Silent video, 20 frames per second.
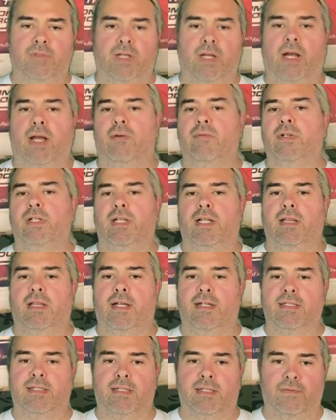I really
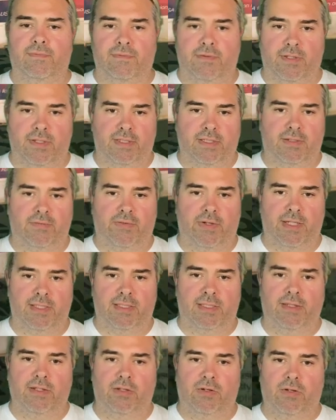lusted for this device
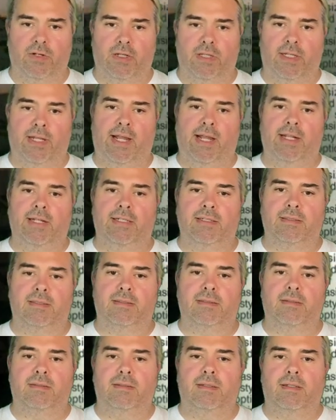in the early 80s.
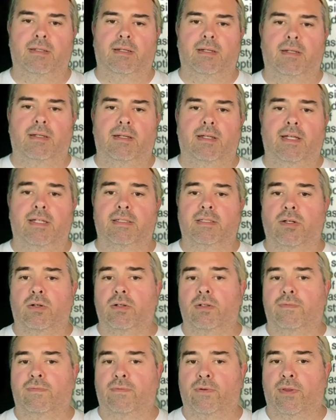It
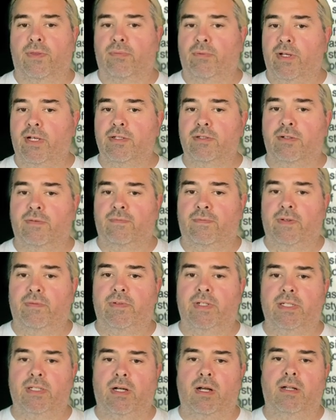sold for
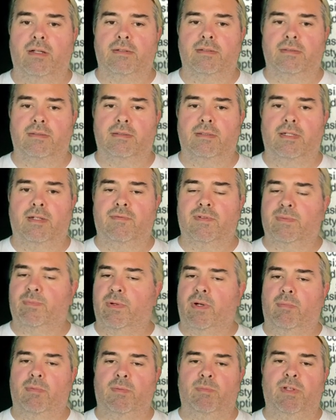$350 and was
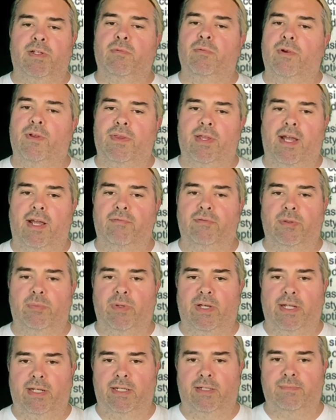probably worth every
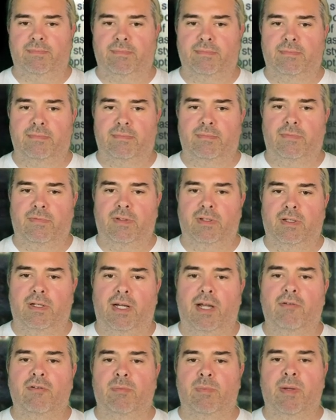penny.
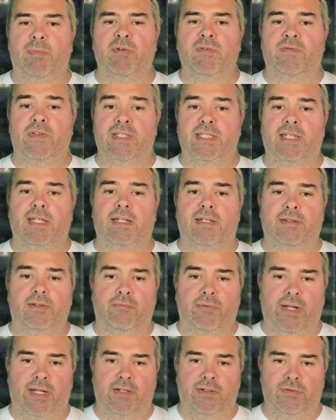I remember visiting the
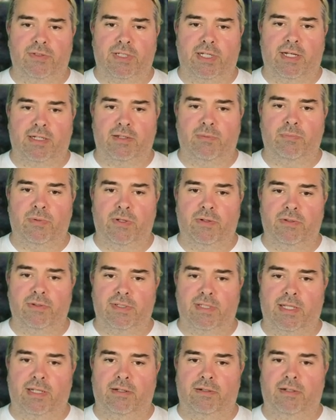Radio Shack Computer
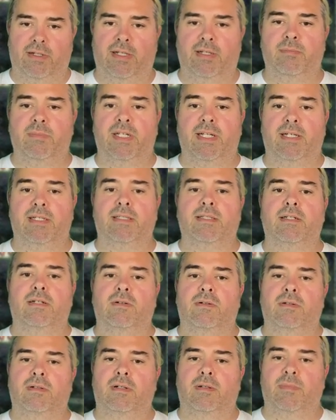Center in
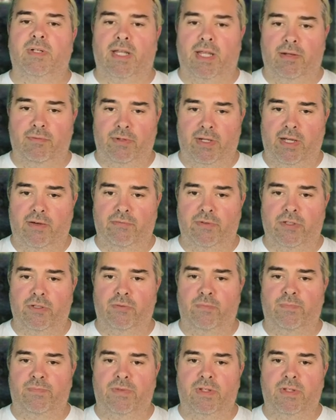Modesto on McHenry Avenue.